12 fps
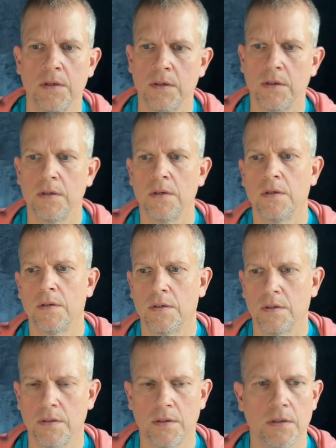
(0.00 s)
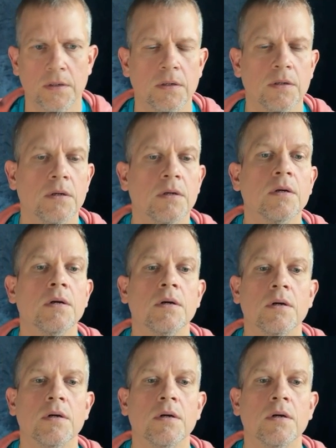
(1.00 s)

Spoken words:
[no speech]